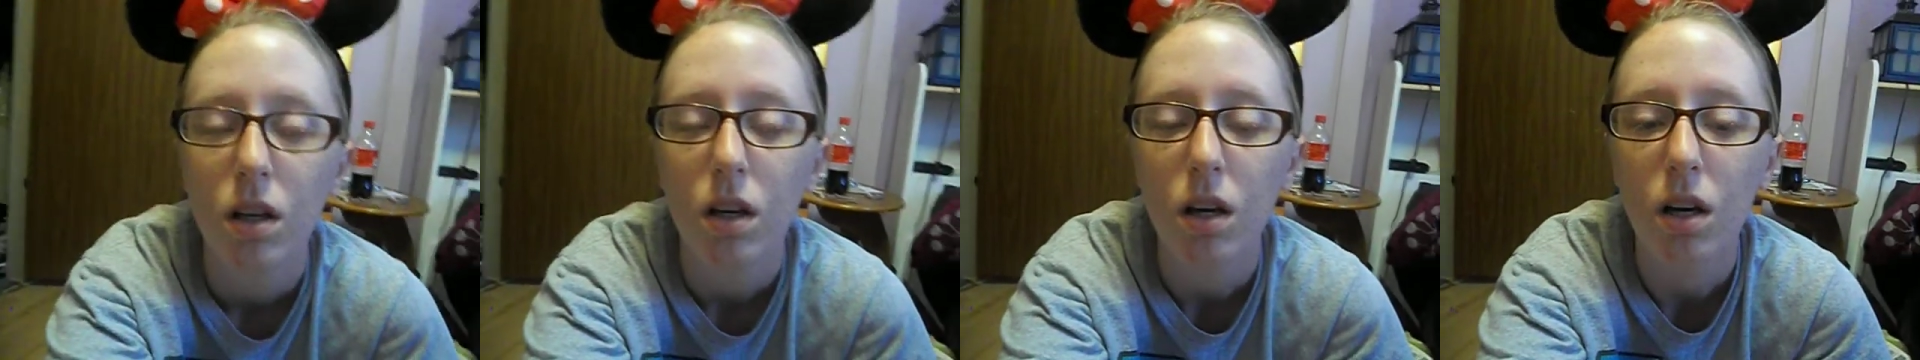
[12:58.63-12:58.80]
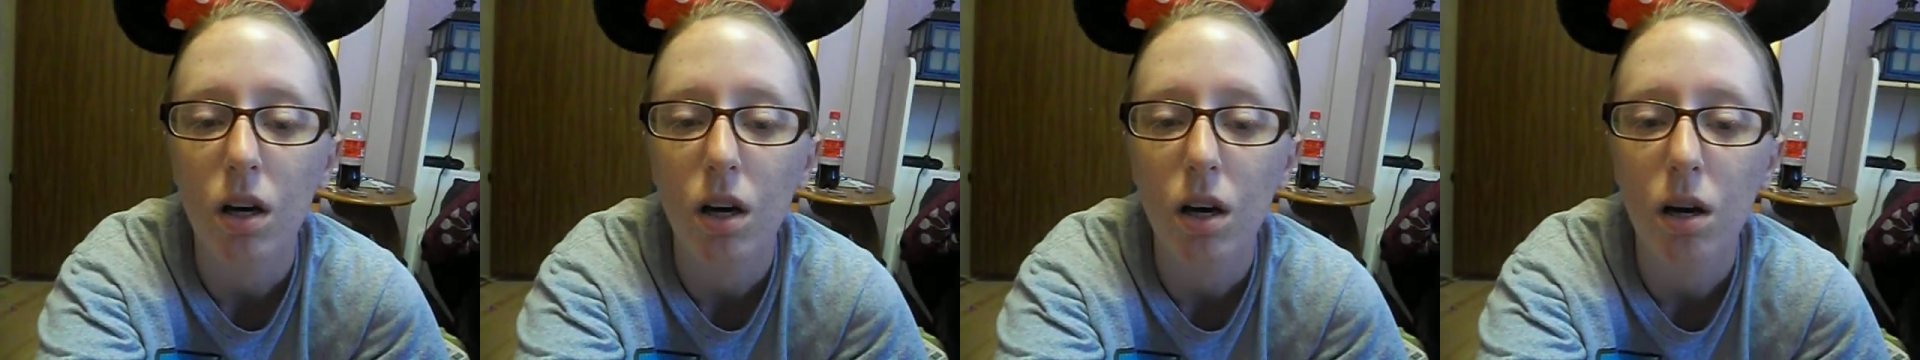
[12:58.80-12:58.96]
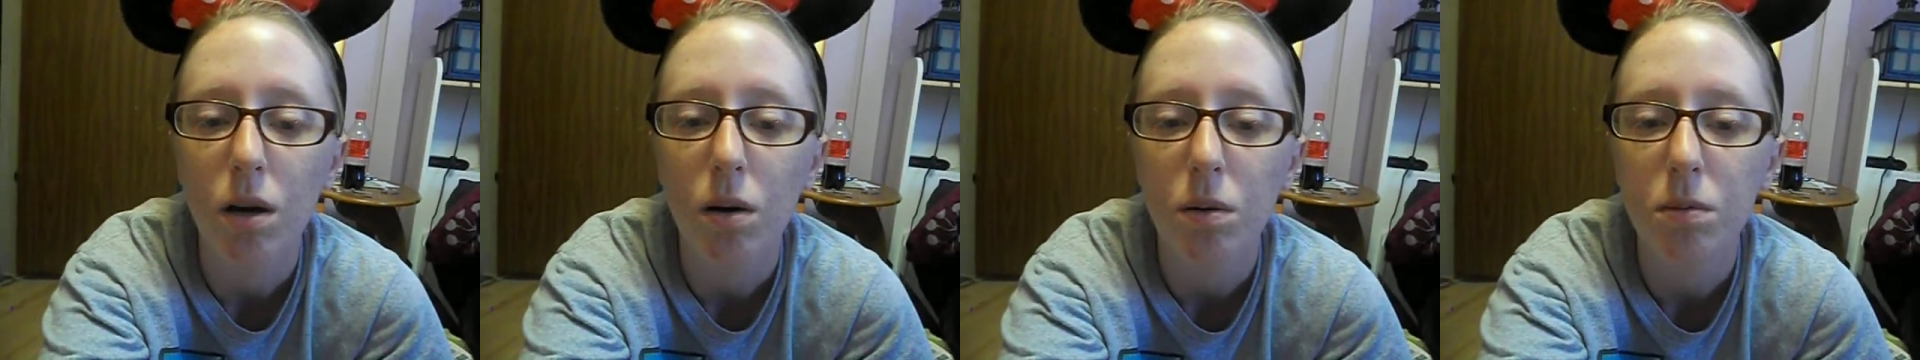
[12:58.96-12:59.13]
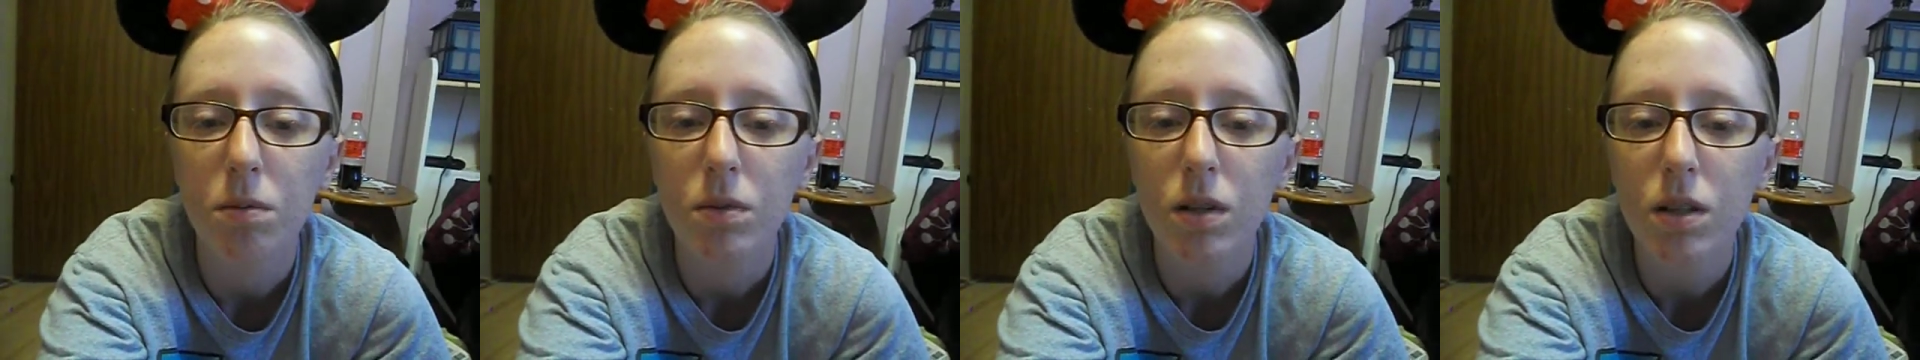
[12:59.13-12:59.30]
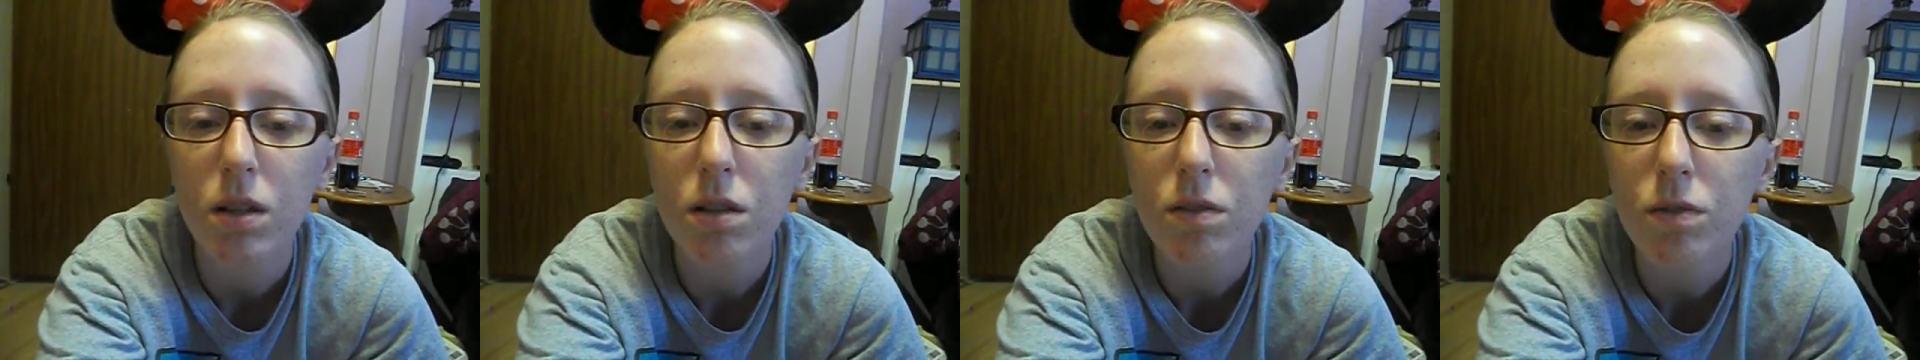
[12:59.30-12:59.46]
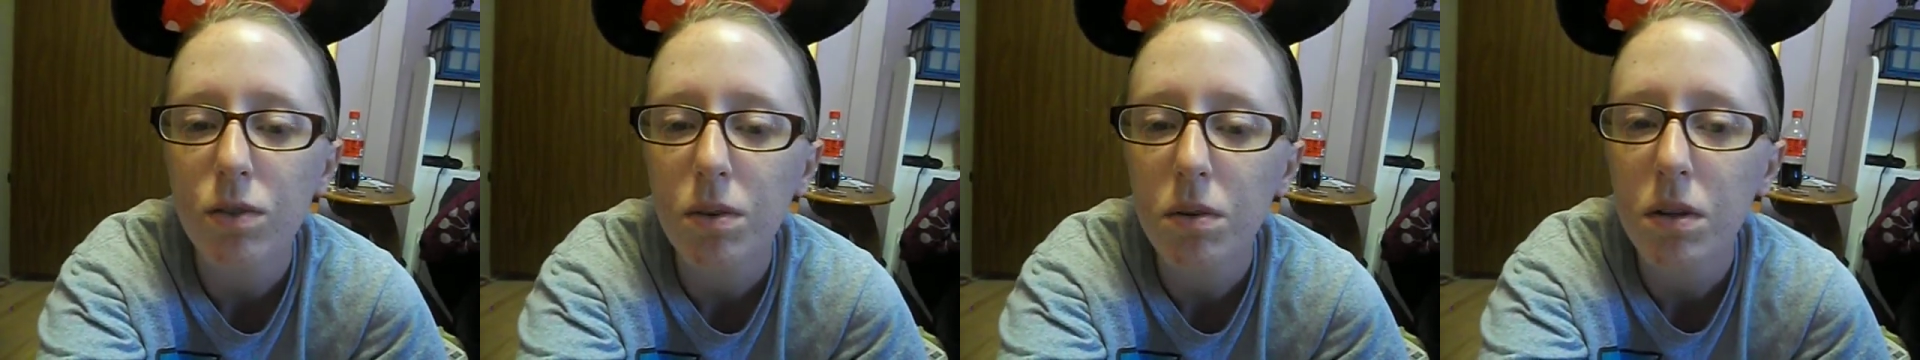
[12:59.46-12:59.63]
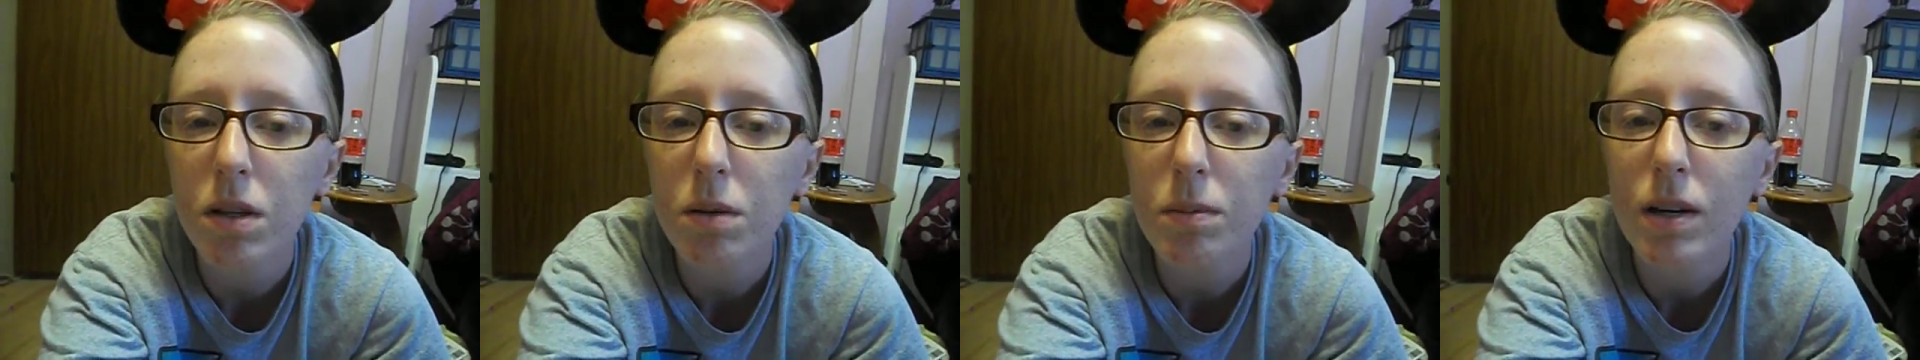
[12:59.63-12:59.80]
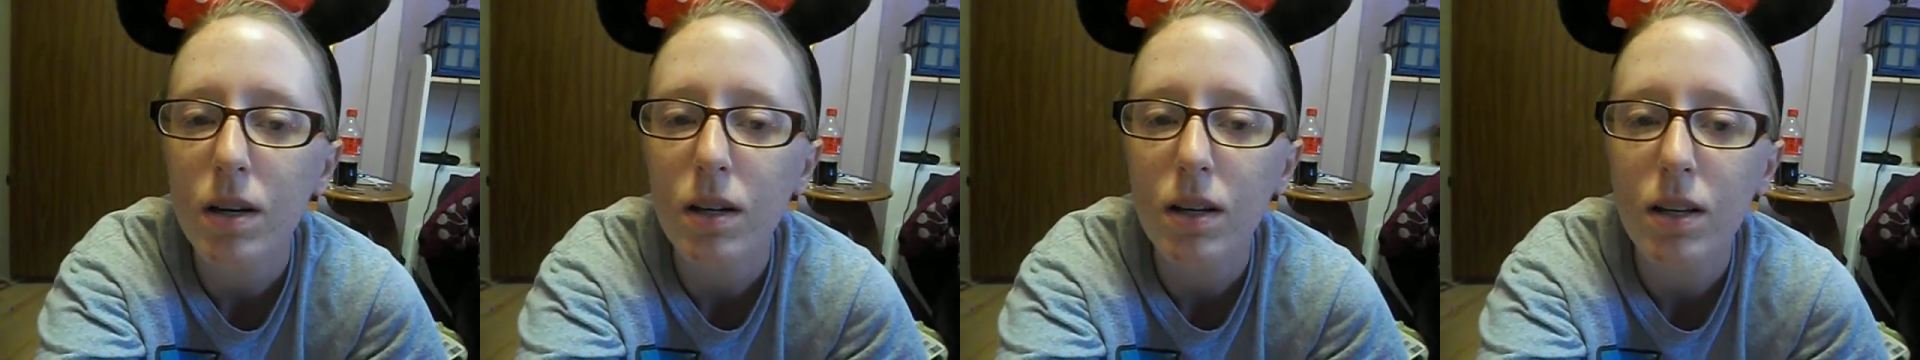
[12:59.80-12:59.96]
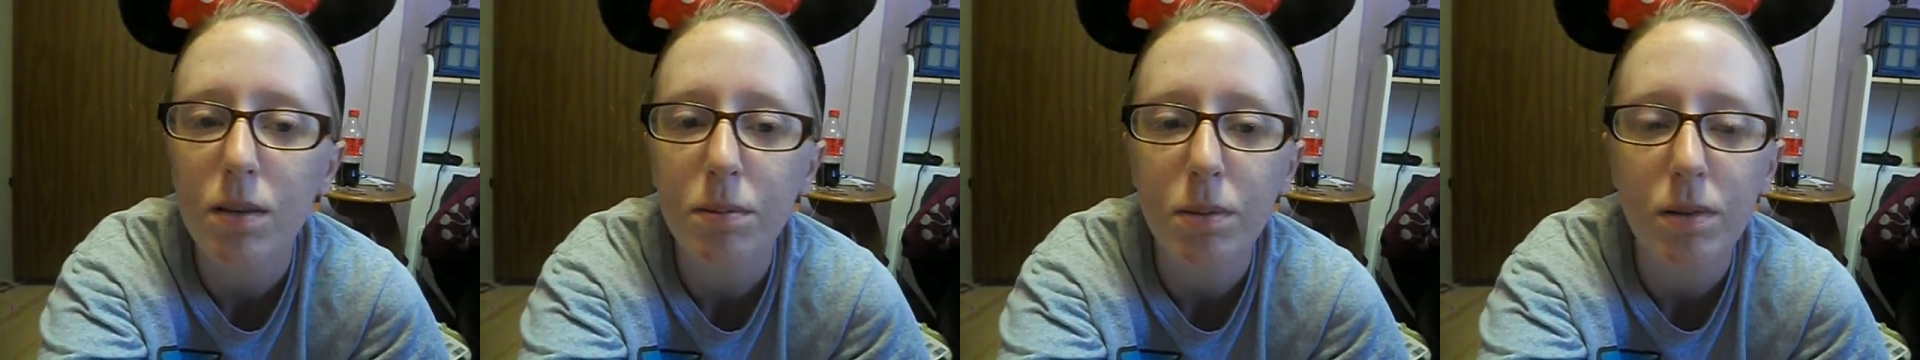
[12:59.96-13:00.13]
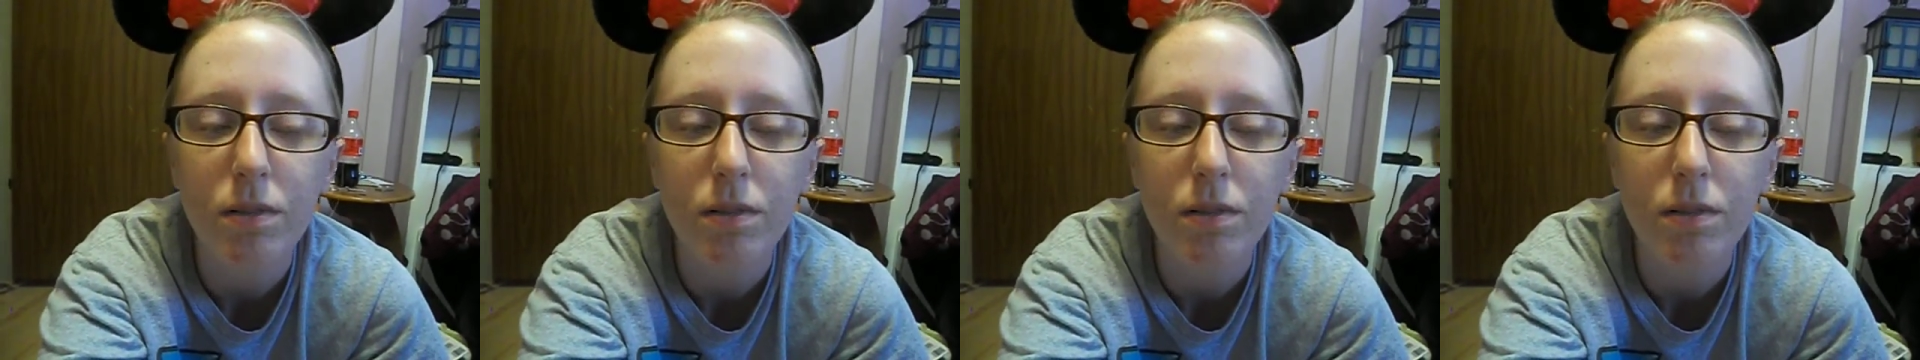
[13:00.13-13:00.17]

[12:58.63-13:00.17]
Nothing from the American